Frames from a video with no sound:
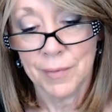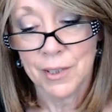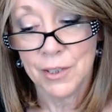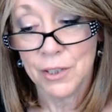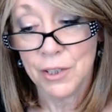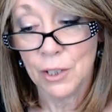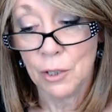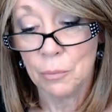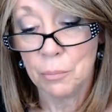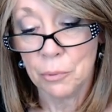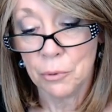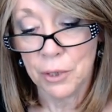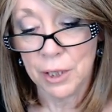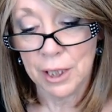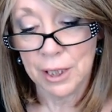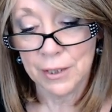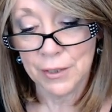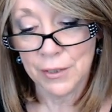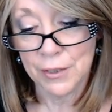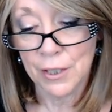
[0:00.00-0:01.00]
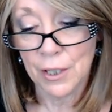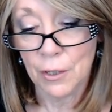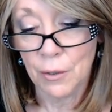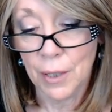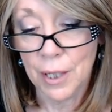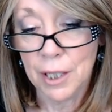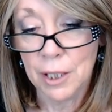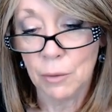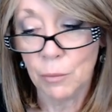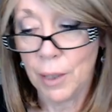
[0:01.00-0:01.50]
So pretty. So
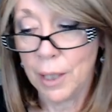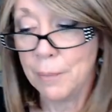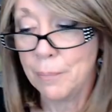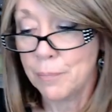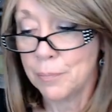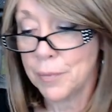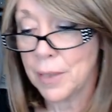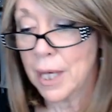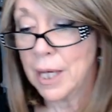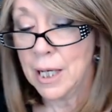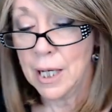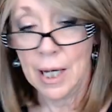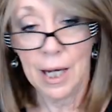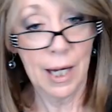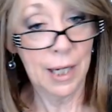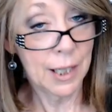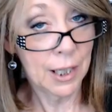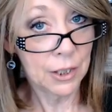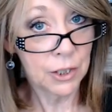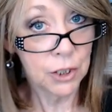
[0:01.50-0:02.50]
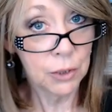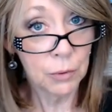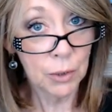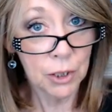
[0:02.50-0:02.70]
anyway, I got two of